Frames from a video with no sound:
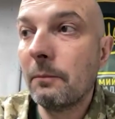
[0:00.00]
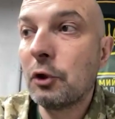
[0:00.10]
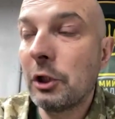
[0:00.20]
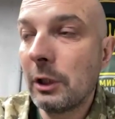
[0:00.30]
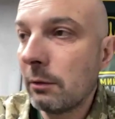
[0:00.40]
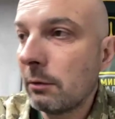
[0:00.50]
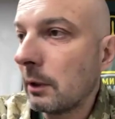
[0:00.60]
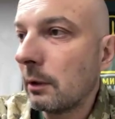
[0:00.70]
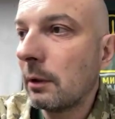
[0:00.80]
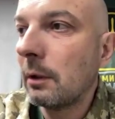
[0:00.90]

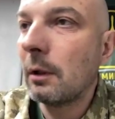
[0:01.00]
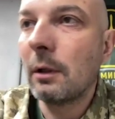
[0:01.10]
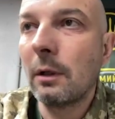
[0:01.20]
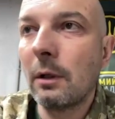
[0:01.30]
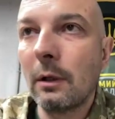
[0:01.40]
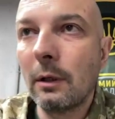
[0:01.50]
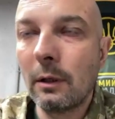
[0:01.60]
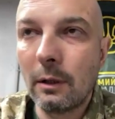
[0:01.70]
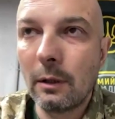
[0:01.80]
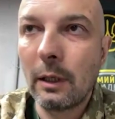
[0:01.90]
children,
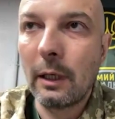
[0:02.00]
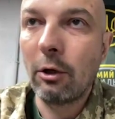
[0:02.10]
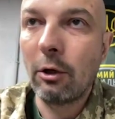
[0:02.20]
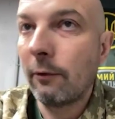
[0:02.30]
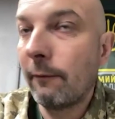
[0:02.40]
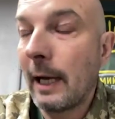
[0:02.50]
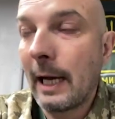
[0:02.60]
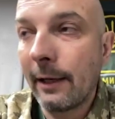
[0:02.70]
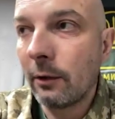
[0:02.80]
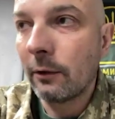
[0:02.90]
a lot of
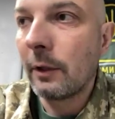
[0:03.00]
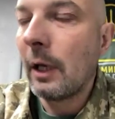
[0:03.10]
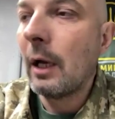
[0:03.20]
adults